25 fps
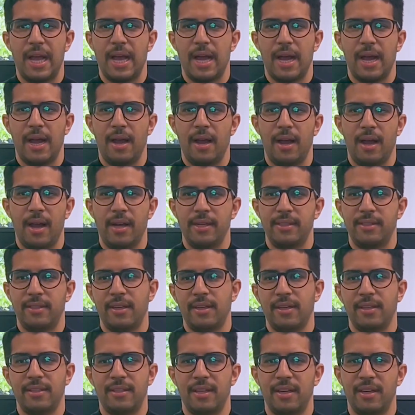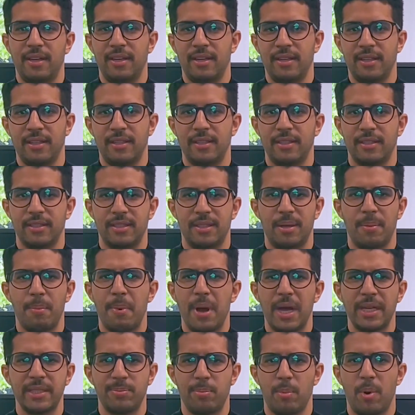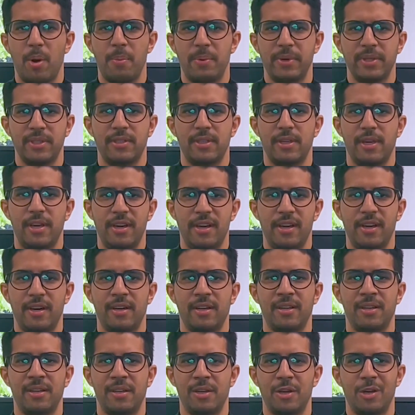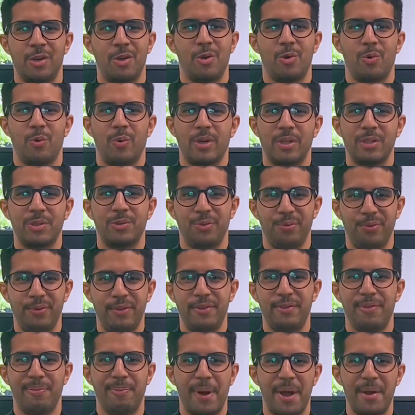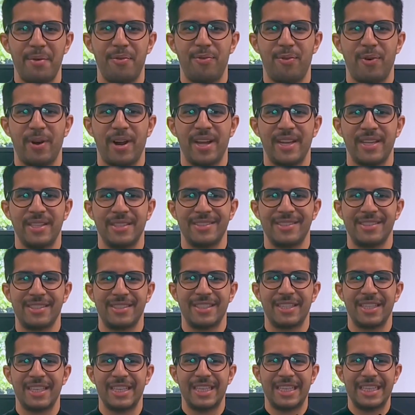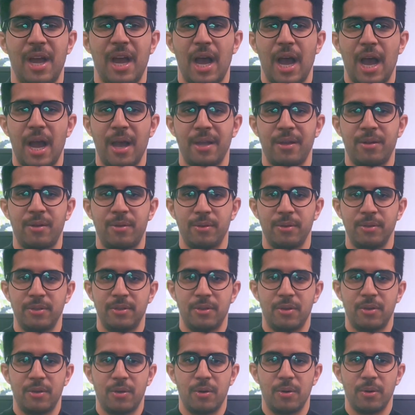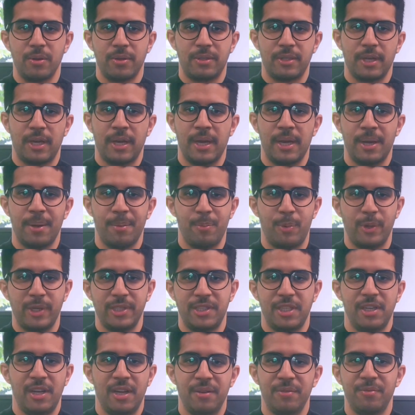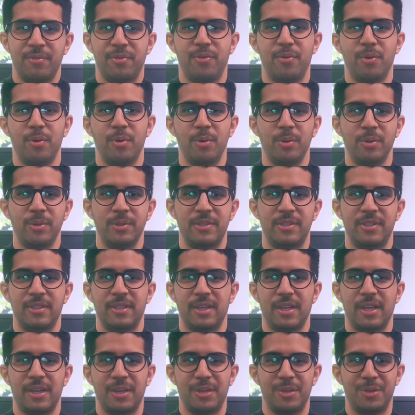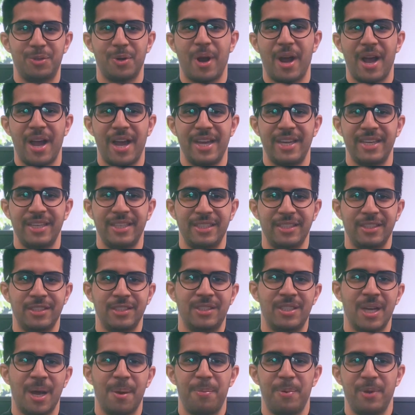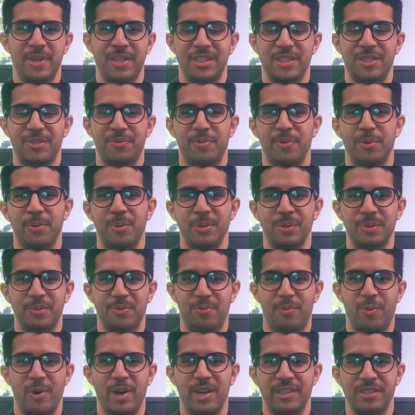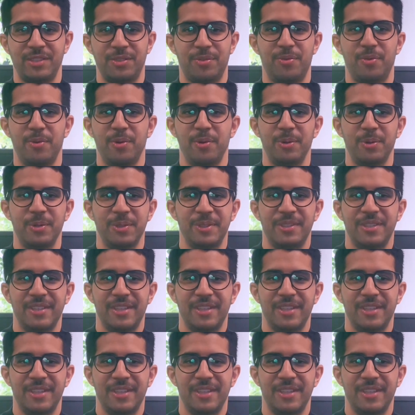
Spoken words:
I think the best moment here was with my friends. I could cook Brazilian food, try Japanese food, French food,